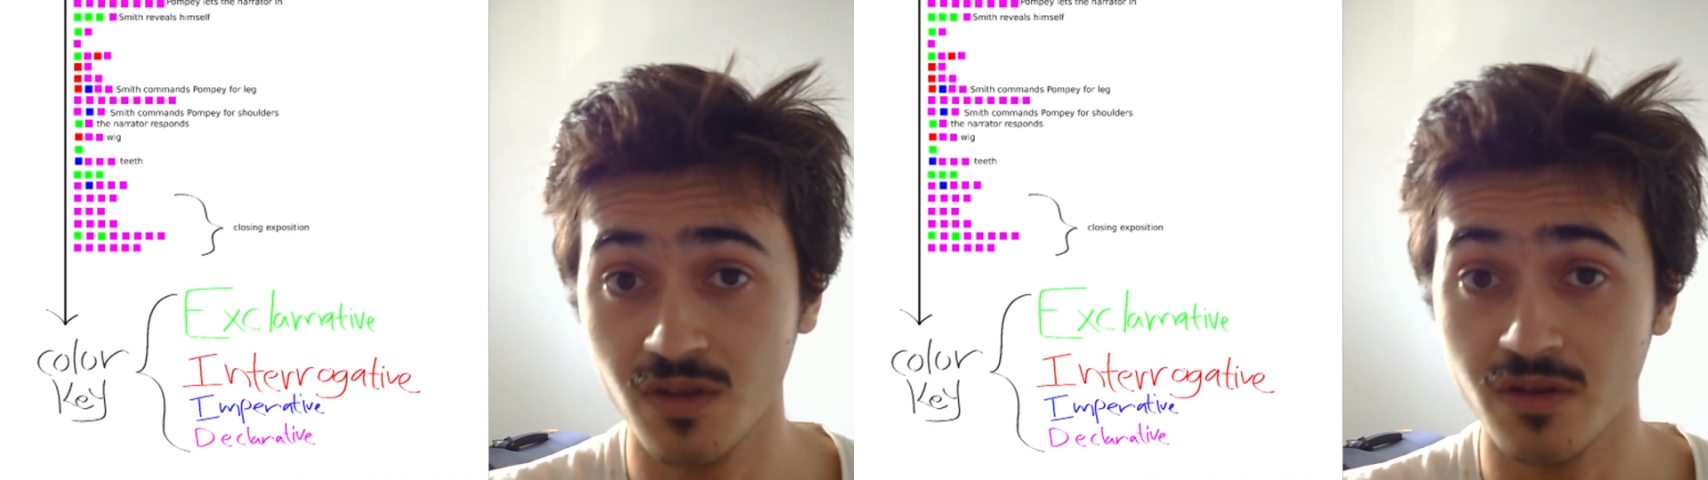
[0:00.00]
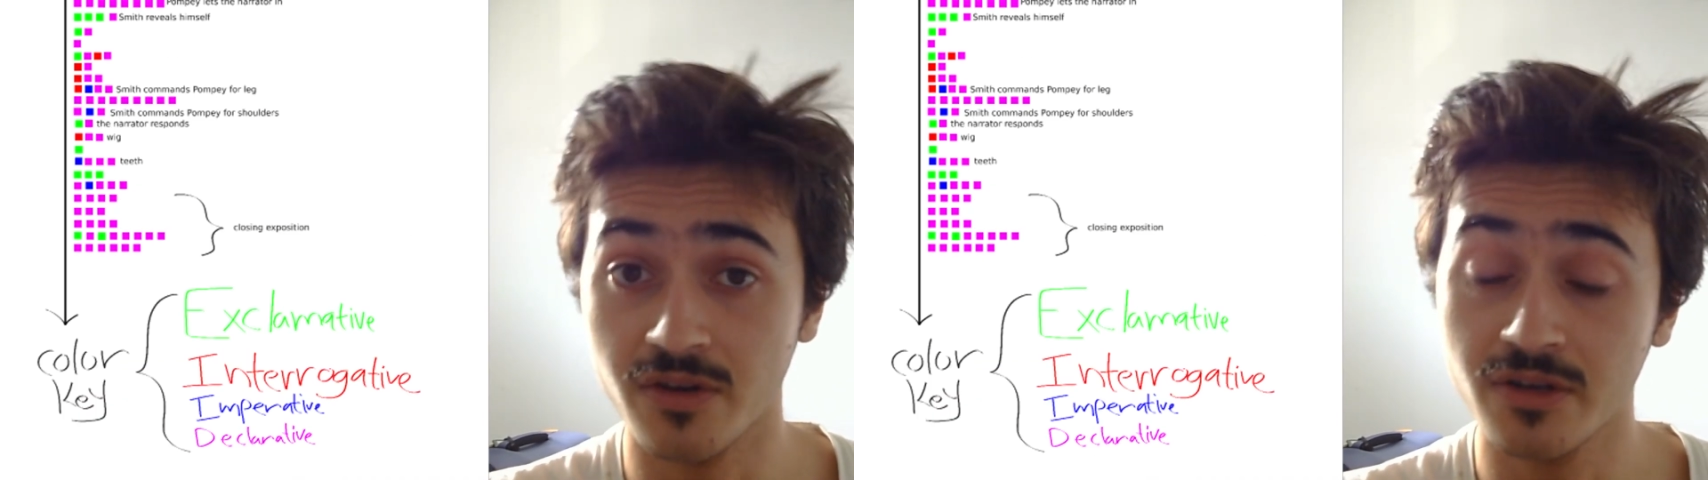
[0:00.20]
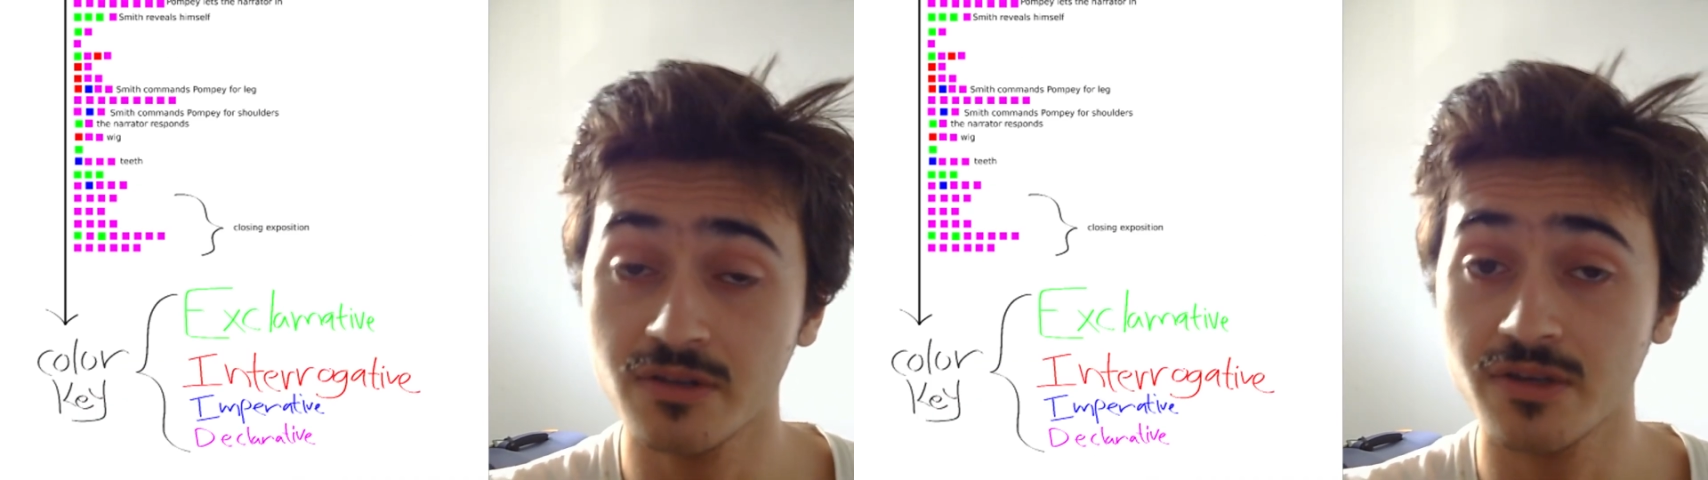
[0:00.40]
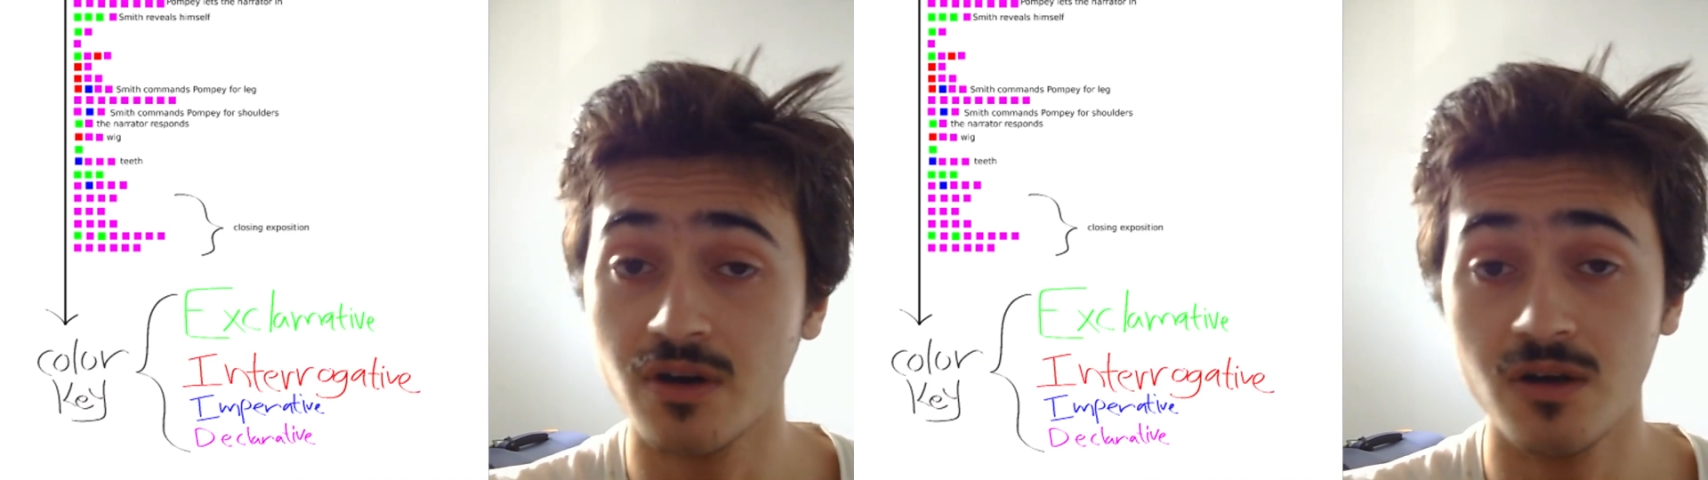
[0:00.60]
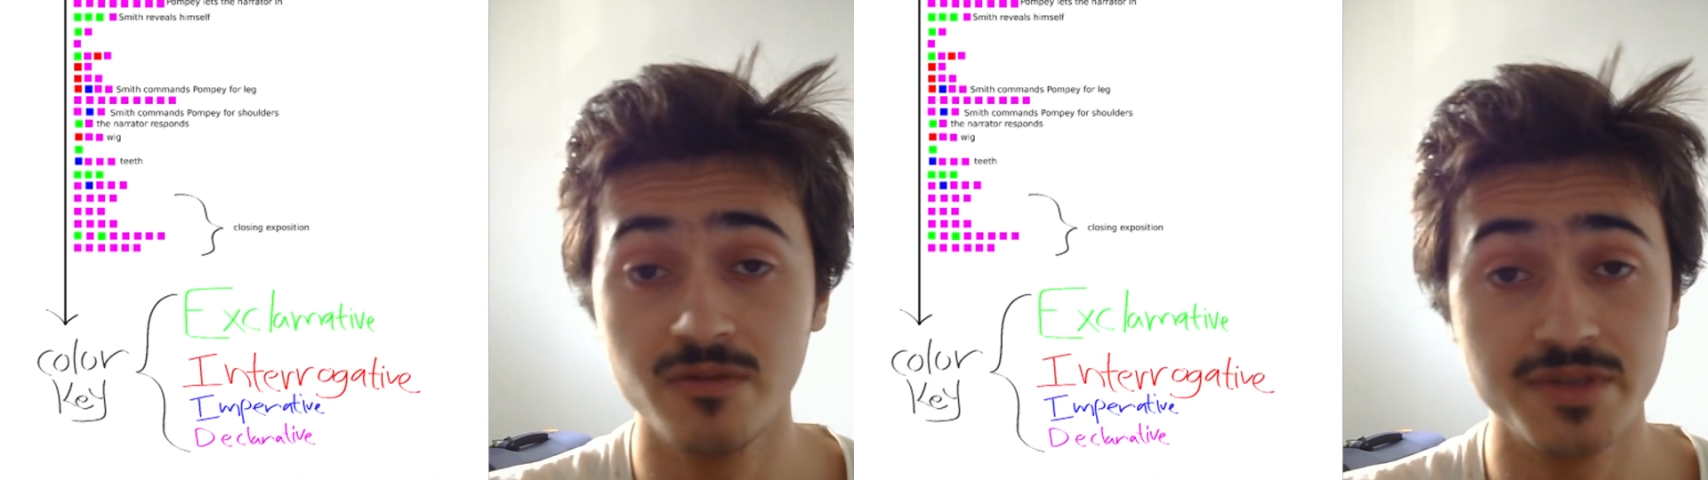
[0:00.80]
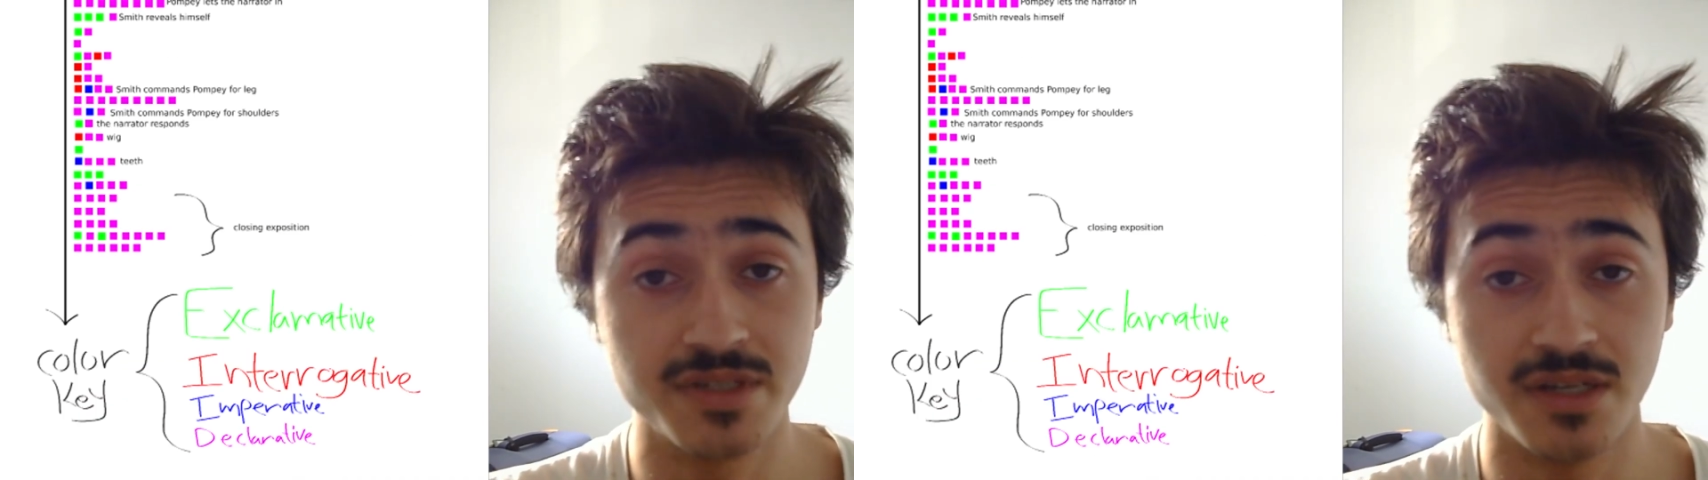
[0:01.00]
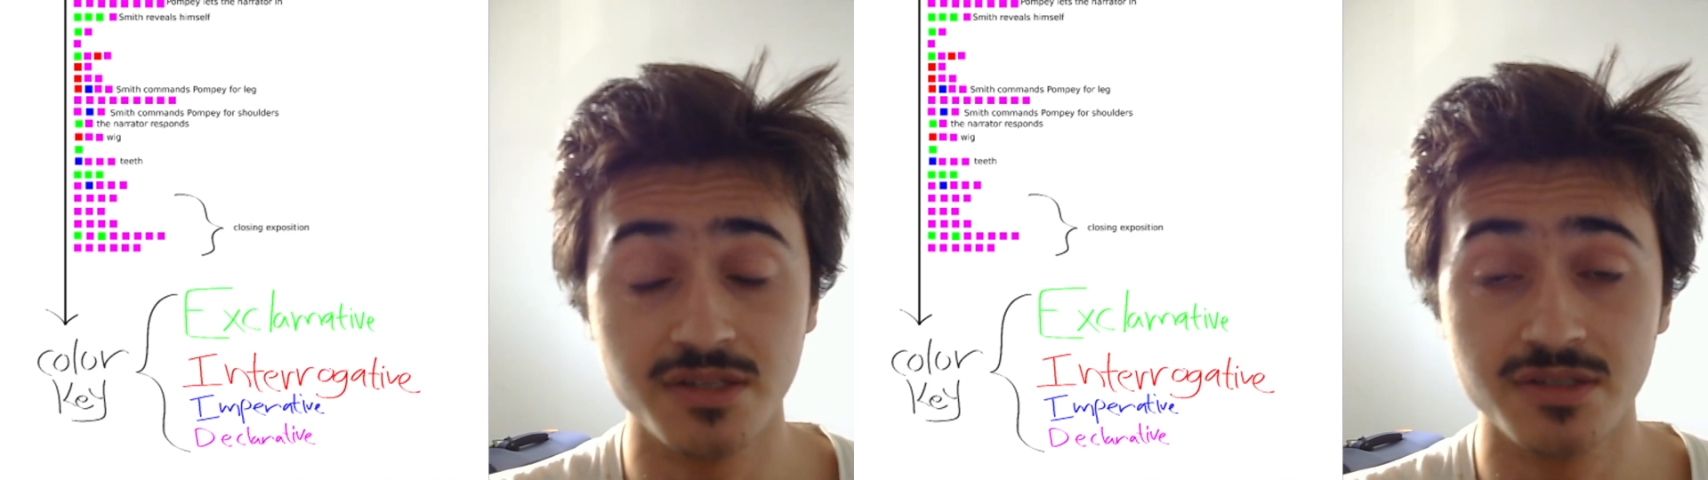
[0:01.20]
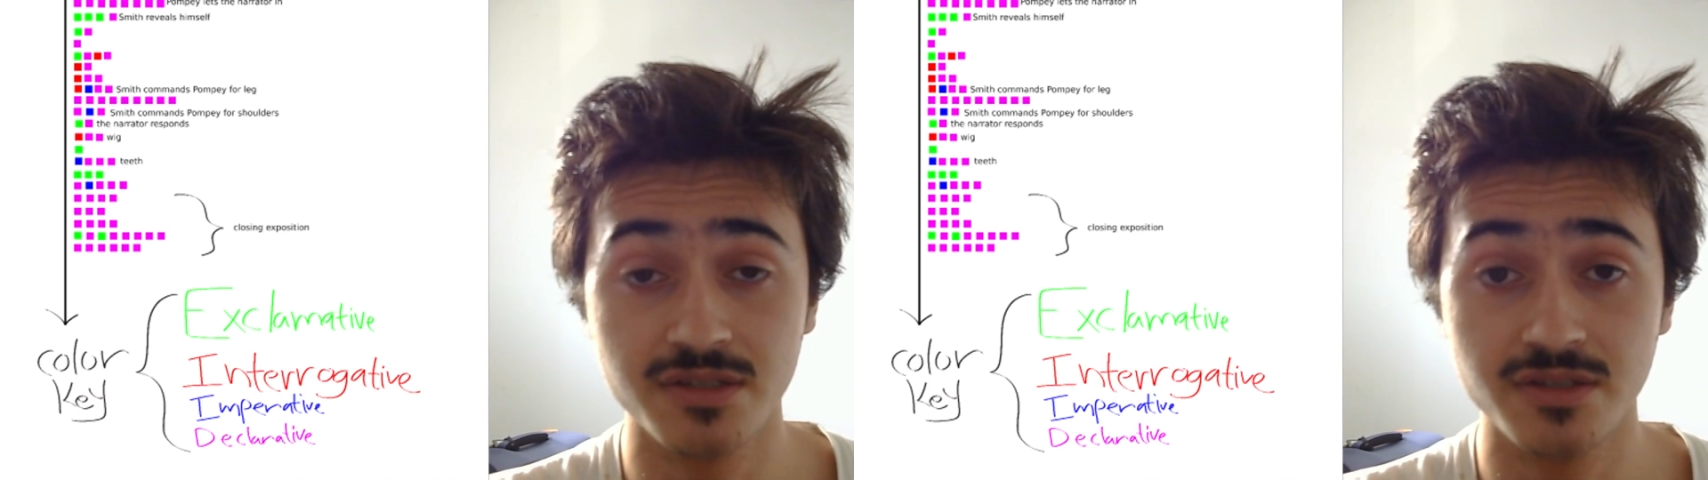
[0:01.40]
nearly all of the
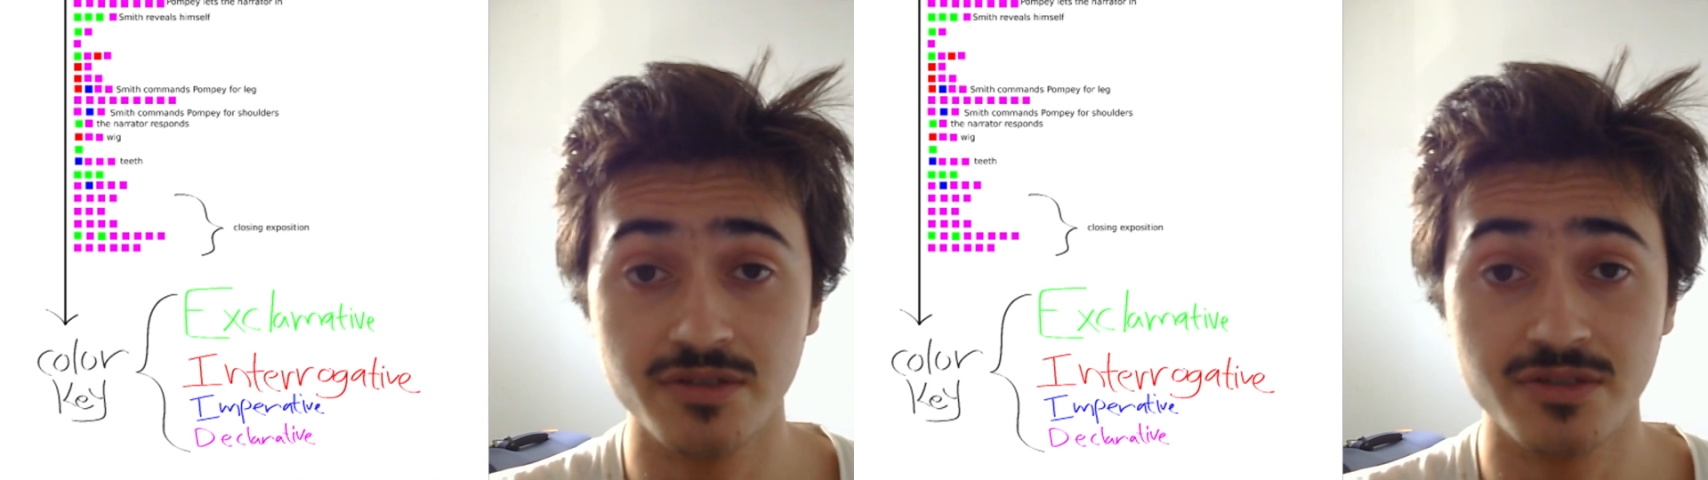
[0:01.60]
sentences